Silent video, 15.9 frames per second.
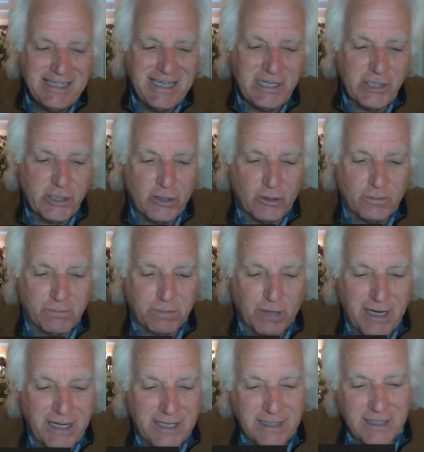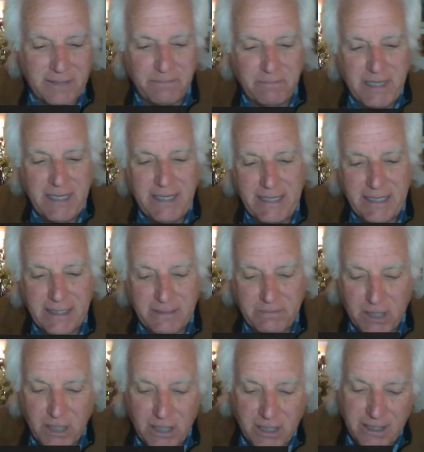Digital Brand and Media
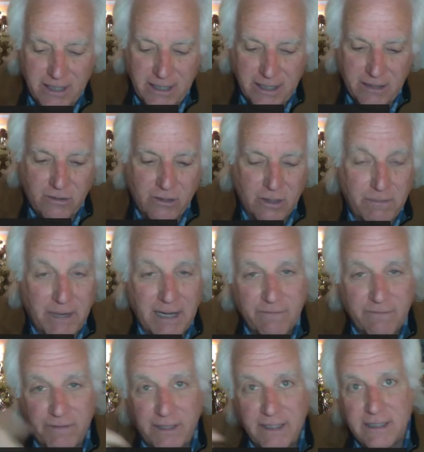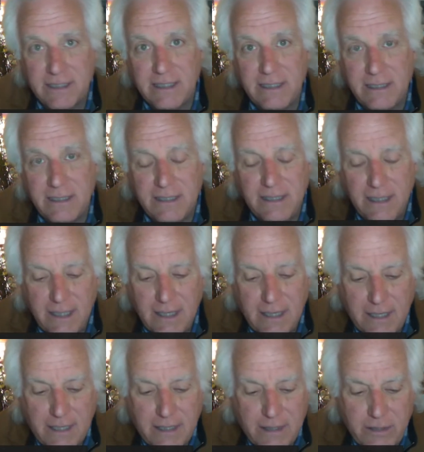Marketing Corp. I've listened
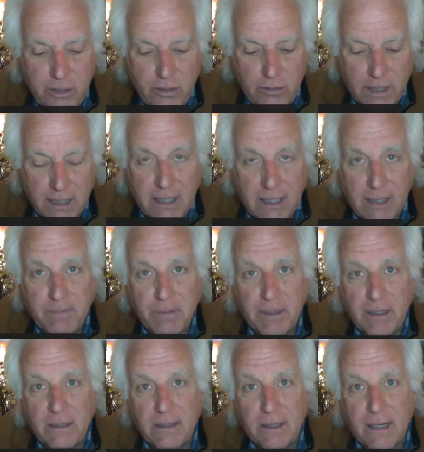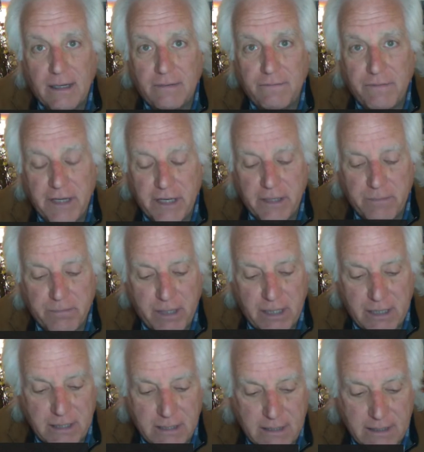to a couple of their
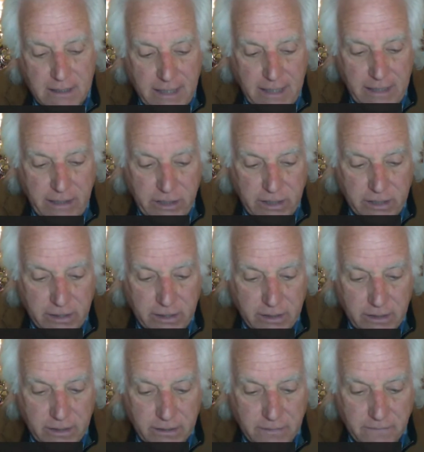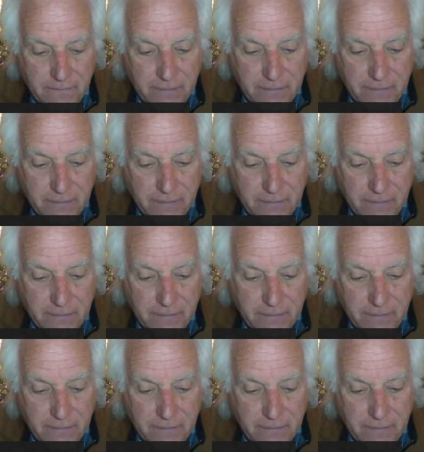presentations,